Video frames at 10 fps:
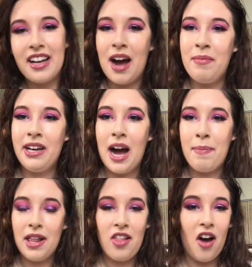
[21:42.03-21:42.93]
coming up
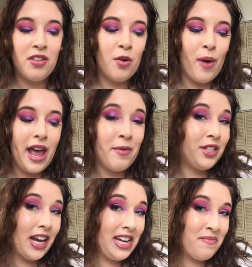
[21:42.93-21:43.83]
along the way,
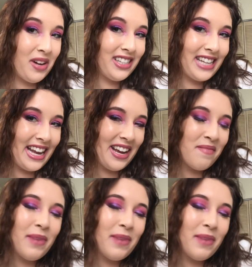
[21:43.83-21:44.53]
which I keep on saying.